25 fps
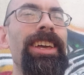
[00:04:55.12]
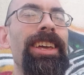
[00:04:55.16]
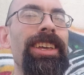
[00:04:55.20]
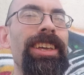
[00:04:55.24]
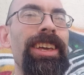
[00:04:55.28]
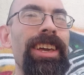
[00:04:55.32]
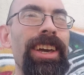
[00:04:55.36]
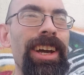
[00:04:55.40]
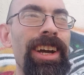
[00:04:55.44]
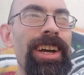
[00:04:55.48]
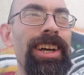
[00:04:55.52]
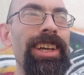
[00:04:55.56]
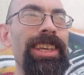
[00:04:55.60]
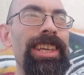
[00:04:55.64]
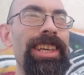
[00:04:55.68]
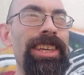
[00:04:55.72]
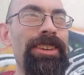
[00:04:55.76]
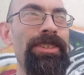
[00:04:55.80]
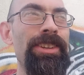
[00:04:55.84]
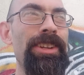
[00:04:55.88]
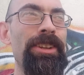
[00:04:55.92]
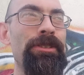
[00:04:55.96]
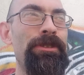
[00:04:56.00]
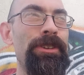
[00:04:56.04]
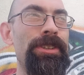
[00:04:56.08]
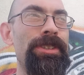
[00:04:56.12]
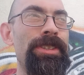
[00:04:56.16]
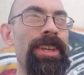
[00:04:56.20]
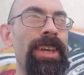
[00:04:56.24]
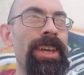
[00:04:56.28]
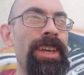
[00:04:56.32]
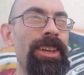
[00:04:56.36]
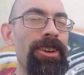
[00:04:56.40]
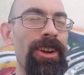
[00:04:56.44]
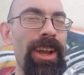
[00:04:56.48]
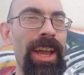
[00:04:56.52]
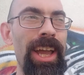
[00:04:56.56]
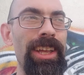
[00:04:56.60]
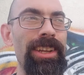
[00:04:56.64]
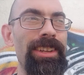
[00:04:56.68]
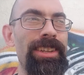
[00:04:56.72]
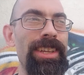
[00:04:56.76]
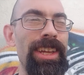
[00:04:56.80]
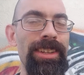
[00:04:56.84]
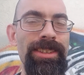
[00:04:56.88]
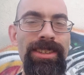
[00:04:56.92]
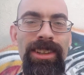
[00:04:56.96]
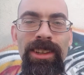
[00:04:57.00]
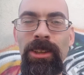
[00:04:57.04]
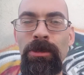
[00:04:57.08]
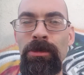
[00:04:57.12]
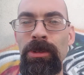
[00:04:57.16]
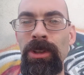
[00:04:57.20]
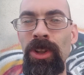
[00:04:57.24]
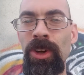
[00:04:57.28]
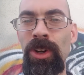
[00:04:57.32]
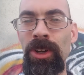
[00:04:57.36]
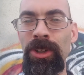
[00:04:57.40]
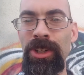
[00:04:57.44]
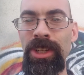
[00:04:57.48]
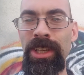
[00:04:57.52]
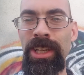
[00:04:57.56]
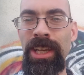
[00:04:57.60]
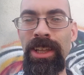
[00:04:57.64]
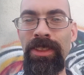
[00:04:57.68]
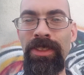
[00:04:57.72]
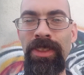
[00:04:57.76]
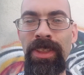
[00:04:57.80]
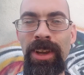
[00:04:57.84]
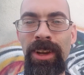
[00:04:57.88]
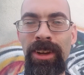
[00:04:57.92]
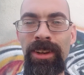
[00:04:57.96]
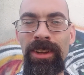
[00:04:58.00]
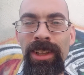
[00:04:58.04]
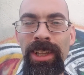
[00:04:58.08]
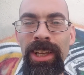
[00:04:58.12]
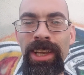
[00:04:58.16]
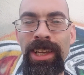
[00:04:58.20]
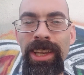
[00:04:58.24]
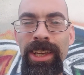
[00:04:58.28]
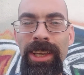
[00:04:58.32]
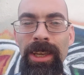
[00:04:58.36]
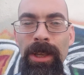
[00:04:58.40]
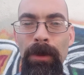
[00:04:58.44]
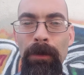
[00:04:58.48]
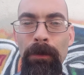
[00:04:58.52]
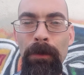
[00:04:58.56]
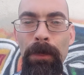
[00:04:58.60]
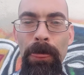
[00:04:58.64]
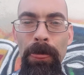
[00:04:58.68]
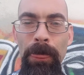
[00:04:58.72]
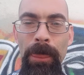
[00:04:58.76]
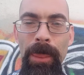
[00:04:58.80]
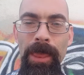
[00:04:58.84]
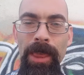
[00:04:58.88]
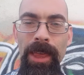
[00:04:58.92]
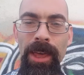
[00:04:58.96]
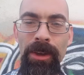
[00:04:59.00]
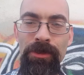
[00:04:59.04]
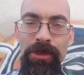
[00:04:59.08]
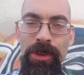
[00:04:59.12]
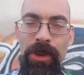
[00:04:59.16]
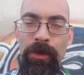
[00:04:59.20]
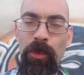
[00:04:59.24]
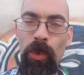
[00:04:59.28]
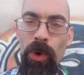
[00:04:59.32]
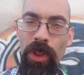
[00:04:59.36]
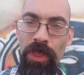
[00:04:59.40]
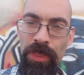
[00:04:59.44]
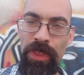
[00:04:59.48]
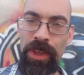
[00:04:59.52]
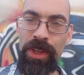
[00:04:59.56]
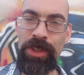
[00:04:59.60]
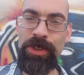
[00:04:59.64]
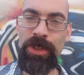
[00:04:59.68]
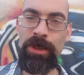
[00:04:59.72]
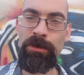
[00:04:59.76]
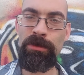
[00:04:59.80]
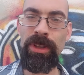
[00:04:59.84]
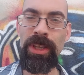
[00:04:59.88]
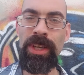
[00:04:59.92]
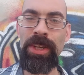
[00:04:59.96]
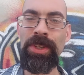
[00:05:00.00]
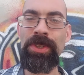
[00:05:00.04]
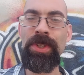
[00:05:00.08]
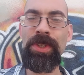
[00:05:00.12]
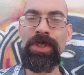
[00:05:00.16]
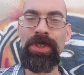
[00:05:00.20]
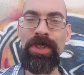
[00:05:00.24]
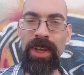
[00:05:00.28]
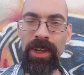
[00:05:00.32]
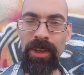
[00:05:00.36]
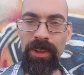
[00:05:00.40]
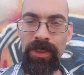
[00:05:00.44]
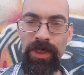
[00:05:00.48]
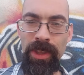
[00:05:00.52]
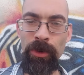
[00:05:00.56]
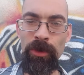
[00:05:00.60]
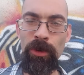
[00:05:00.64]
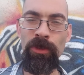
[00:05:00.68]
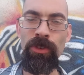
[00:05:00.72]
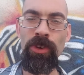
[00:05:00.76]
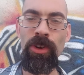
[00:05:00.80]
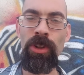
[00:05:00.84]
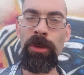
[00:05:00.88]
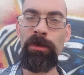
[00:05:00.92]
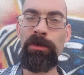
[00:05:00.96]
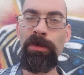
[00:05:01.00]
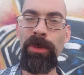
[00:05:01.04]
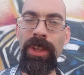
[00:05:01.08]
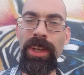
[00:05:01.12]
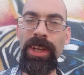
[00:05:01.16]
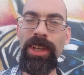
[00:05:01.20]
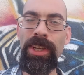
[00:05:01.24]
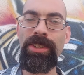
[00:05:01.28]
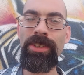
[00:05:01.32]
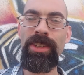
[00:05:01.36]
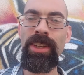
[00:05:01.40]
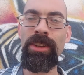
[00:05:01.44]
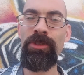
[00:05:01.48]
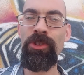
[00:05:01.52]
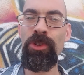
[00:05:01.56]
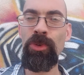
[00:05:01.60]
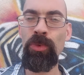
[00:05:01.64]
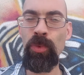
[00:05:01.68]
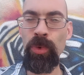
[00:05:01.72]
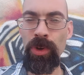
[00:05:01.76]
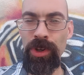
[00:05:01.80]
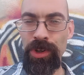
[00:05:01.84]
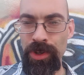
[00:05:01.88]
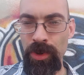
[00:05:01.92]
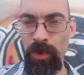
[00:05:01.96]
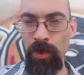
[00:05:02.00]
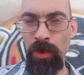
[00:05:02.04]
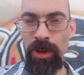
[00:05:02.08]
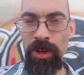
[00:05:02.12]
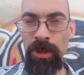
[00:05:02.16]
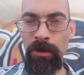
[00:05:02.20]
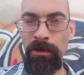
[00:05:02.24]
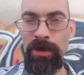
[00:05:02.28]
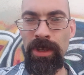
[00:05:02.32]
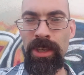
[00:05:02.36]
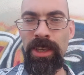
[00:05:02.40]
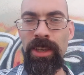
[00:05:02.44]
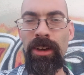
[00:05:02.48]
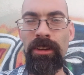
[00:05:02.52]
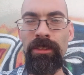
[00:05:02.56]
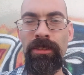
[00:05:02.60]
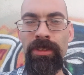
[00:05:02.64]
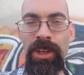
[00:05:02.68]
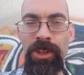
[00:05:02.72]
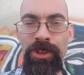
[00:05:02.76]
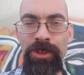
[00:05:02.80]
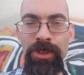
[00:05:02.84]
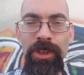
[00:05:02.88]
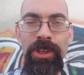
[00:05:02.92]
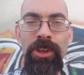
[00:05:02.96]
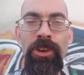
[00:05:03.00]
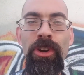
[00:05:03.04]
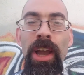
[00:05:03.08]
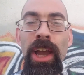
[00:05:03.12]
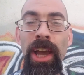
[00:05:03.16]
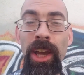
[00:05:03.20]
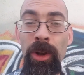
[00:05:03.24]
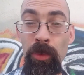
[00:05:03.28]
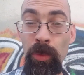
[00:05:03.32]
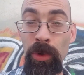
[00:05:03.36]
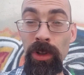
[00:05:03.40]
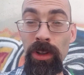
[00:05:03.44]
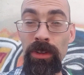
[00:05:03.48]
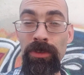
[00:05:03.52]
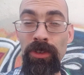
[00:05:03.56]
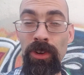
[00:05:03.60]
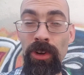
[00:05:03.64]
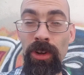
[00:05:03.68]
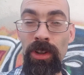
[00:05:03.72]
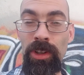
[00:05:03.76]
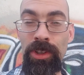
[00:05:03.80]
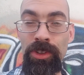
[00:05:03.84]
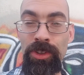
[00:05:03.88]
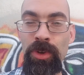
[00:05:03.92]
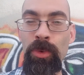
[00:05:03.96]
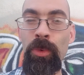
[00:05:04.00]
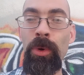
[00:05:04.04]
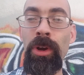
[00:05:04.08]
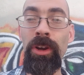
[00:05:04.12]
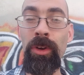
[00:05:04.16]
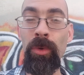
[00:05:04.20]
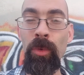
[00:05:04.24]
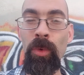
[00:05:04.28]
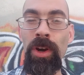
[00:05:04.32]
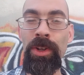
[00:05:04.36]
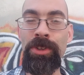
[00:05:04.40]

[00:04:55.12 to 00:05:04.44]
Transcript: yeah, even if it's your head takes a little bit longer to get there, like if you one thing's in place, the second thing will fall in place. And if you're where you want to be, eventually your head will fall into where it